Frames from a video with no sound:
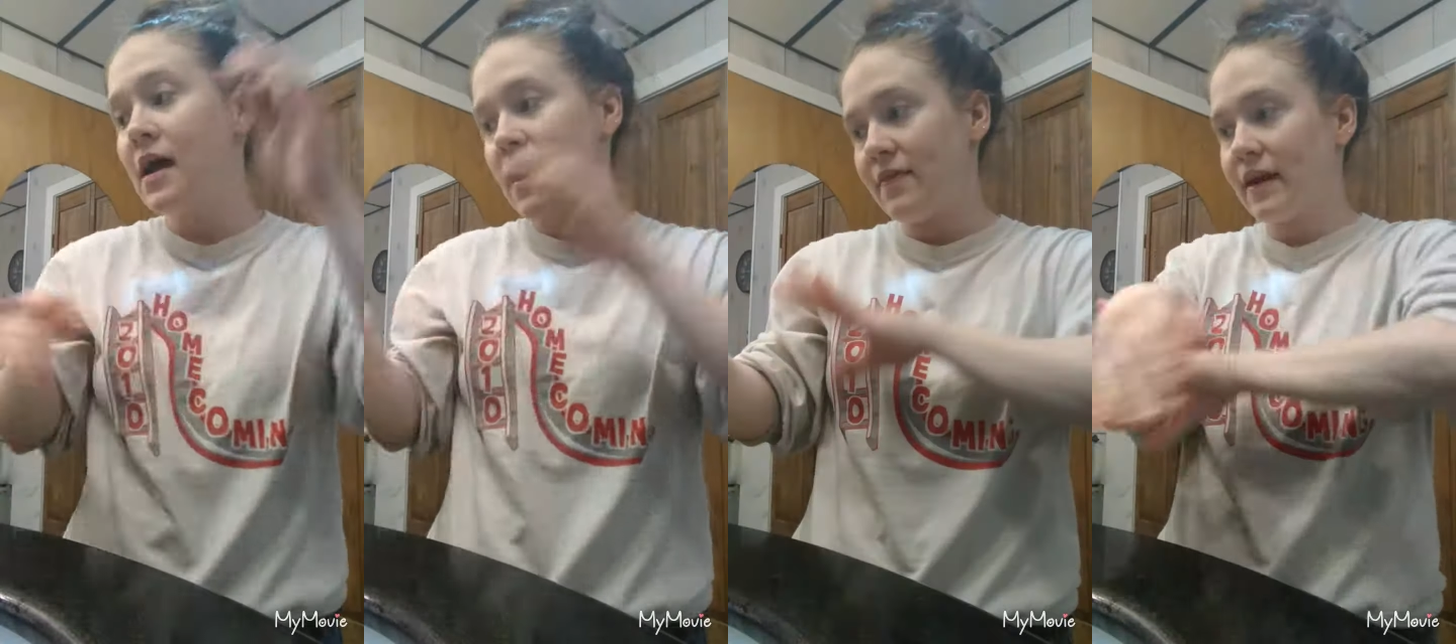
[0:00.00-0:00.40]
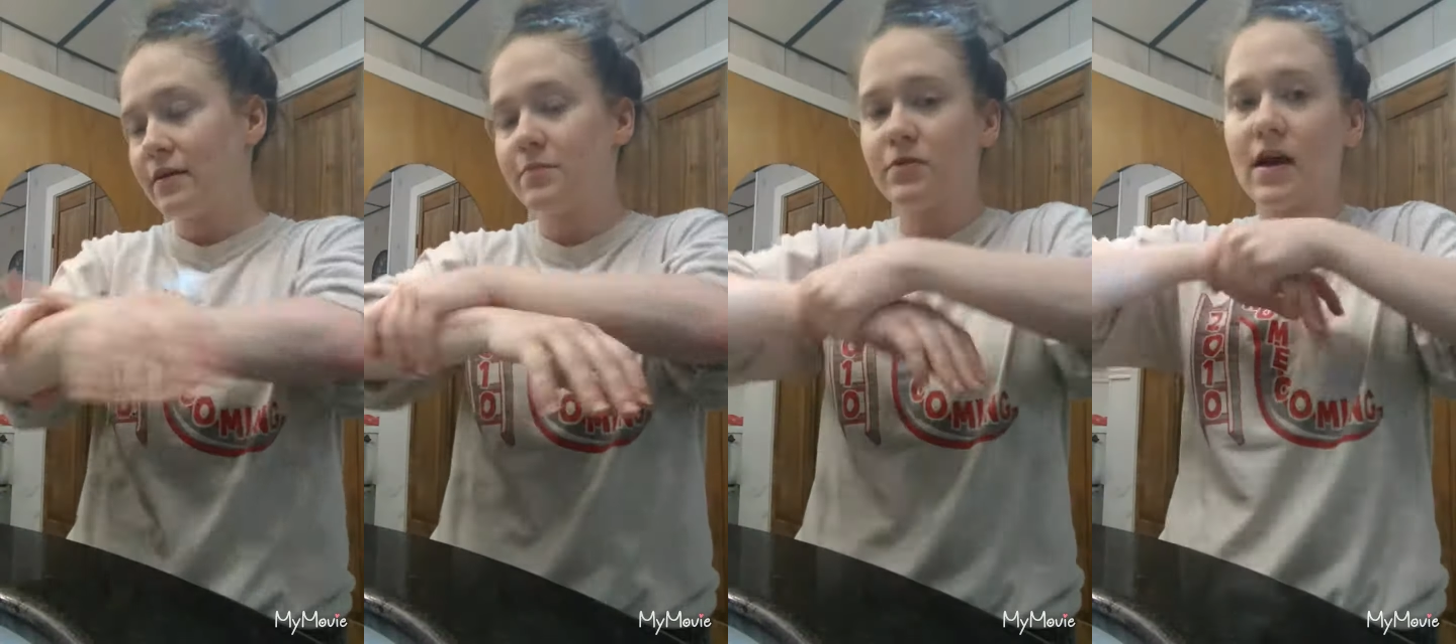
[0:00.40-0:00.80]
and then
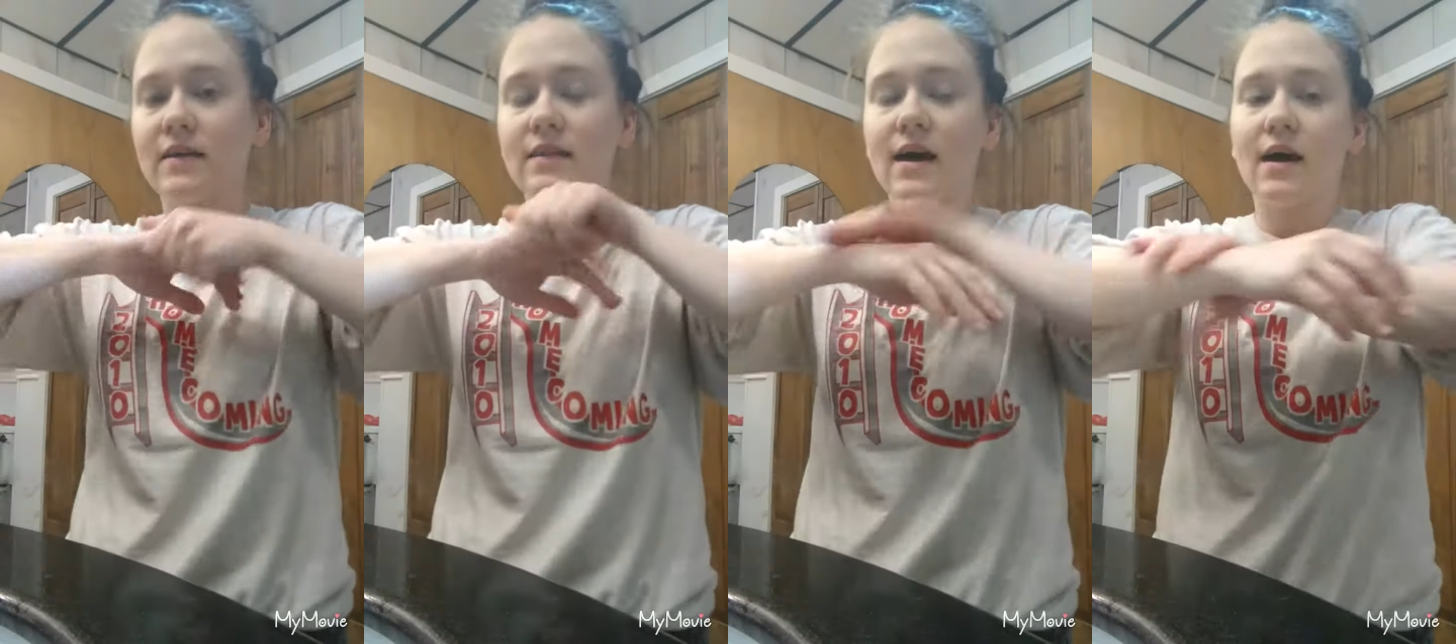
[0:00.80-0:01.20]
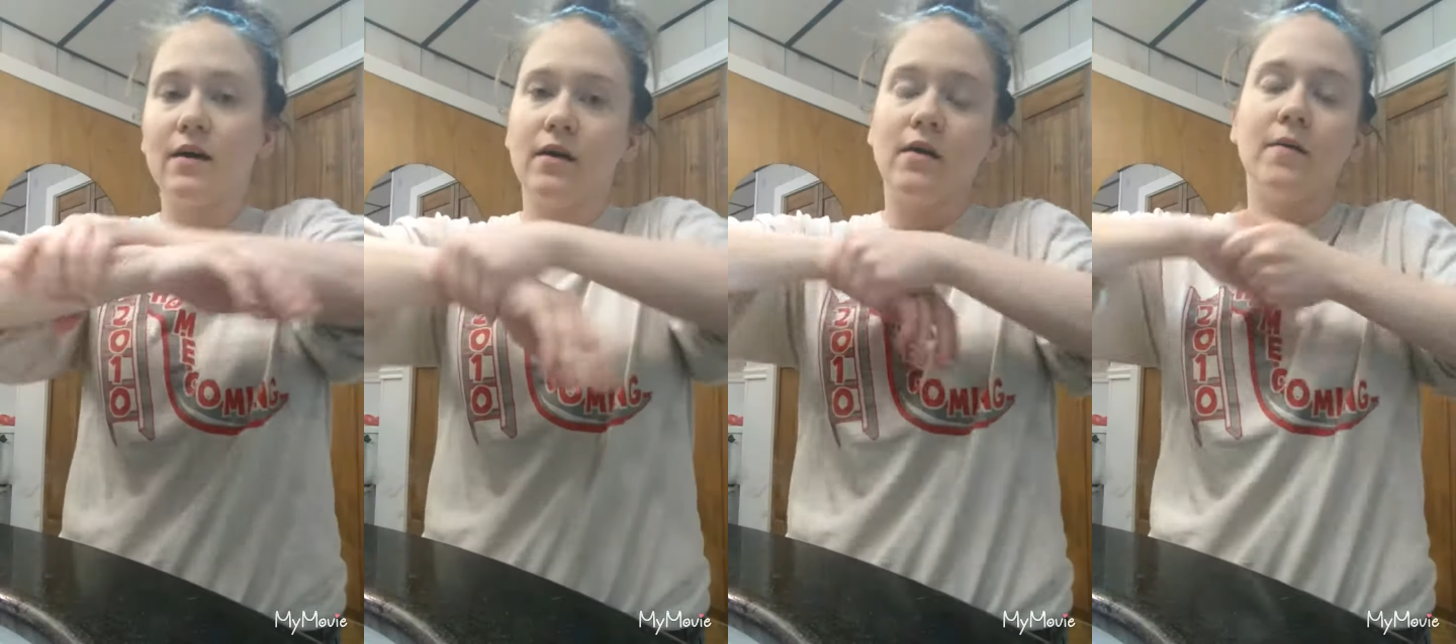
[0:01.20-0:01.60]
I'd add
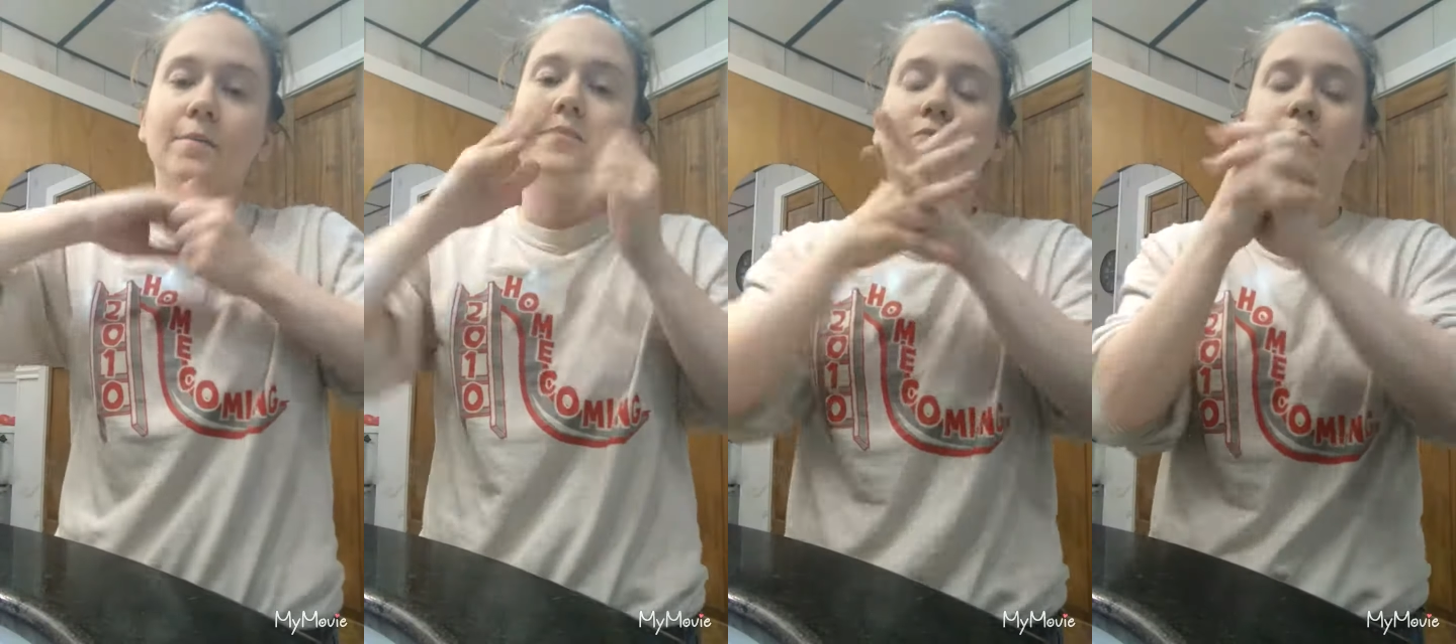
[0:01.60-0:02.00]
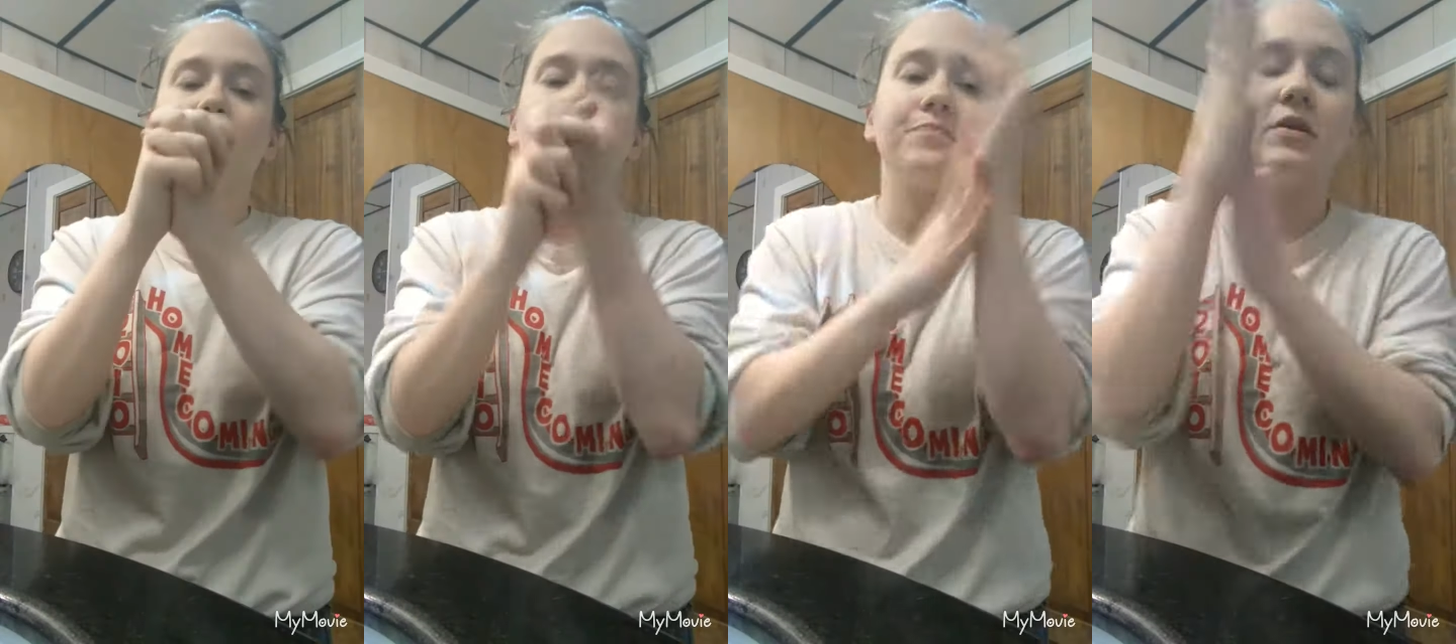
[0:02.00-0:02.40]
that,
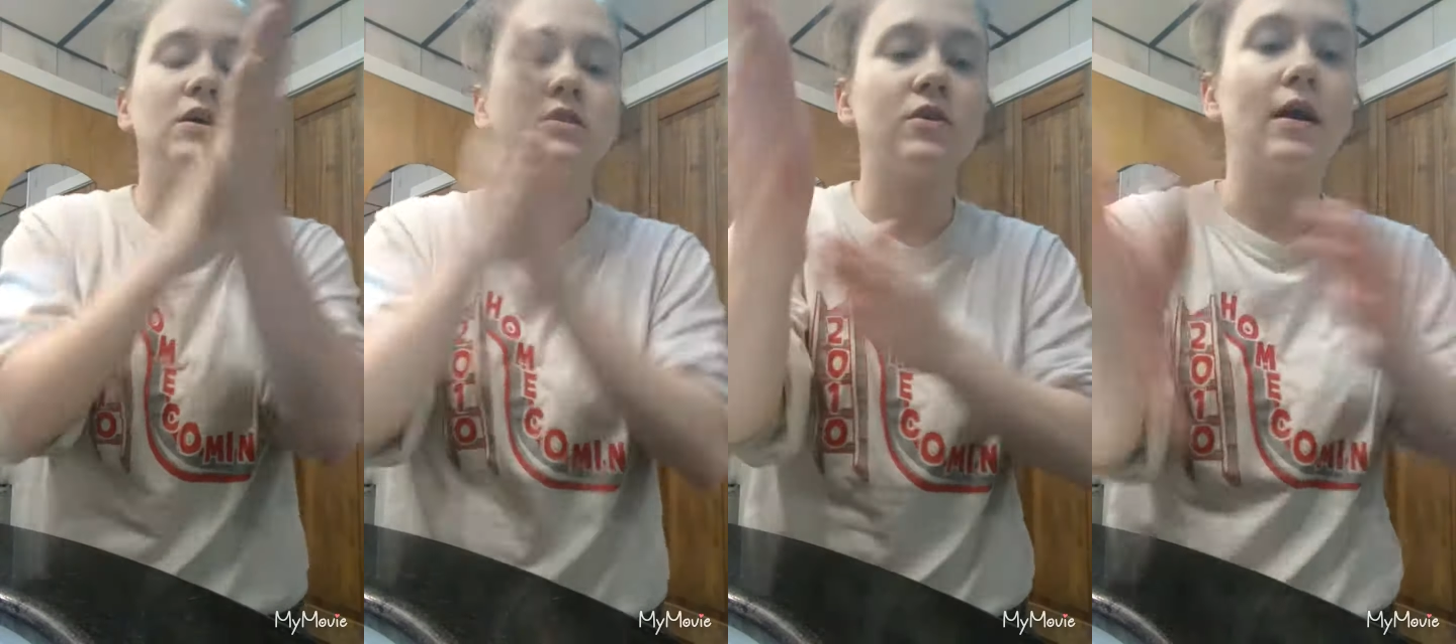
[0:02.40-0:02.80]
but it's